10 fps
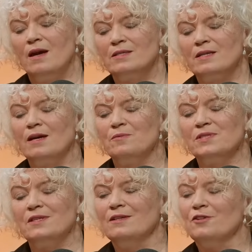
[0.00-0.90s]
And I
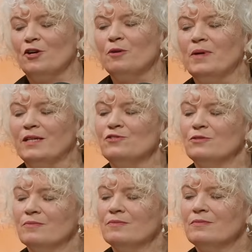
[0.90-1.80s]
was in her
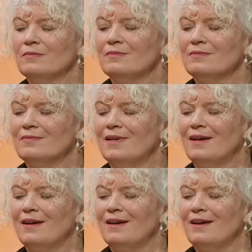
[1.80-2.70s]
bedroom
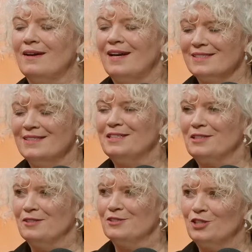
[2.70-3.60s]
as a
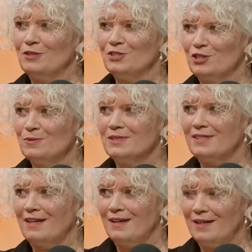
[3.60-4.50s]
little, she
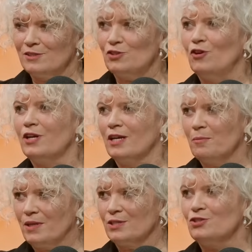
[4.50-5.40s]
was talking
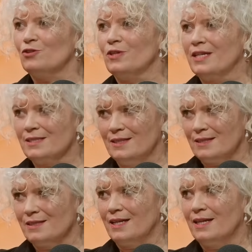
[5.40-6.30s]
about a story as a
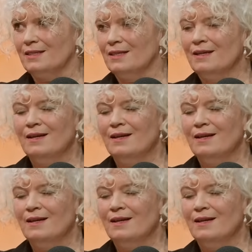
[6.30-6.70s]
little girl.